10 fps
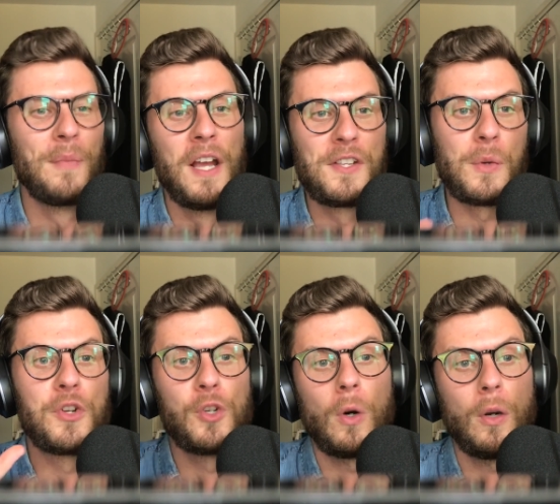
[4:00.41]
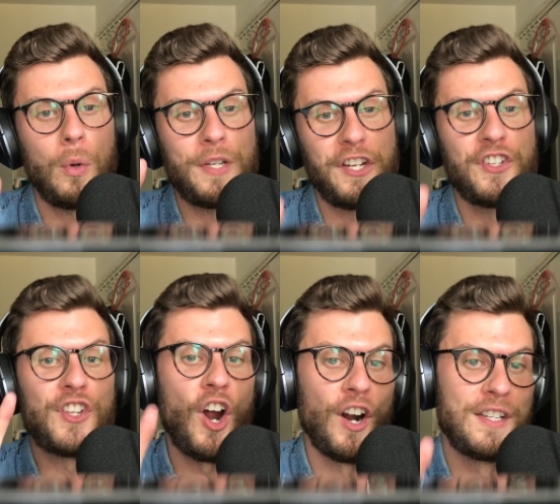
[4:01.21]
So short quotations
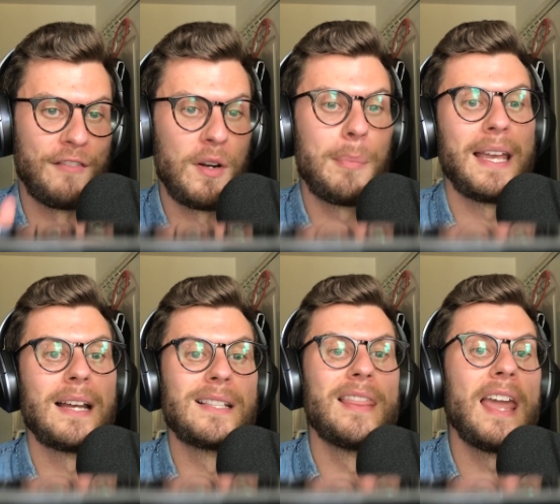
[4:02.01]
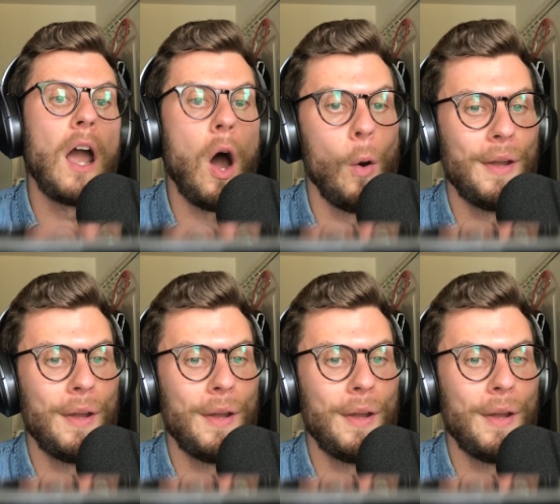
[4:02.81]
are different because they always